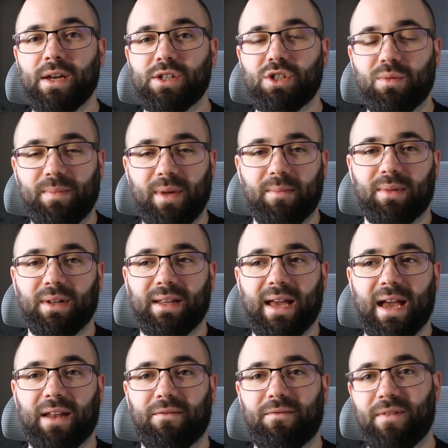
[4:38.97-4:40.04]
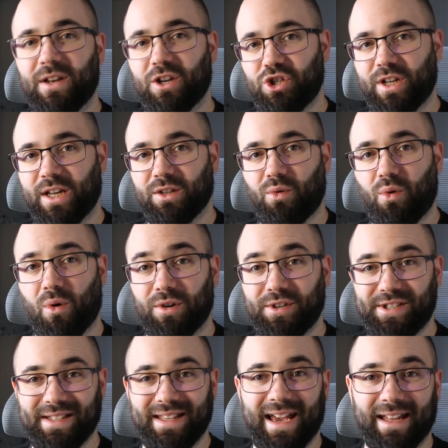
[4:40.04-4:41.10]
so people can finish that
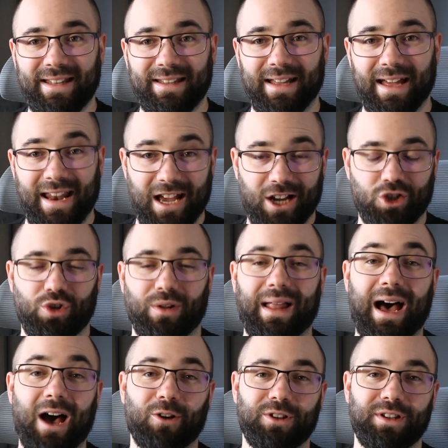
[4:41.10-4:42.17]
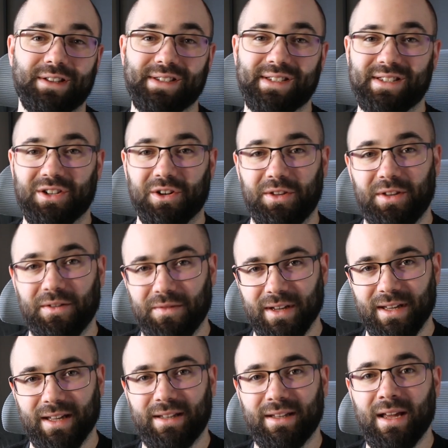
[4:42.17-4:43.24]
course, get an actual Autodesk
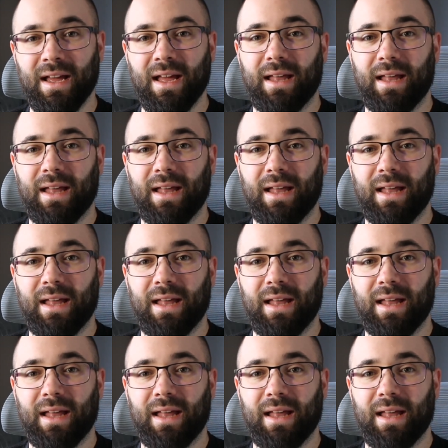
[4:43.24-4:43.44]
certificate.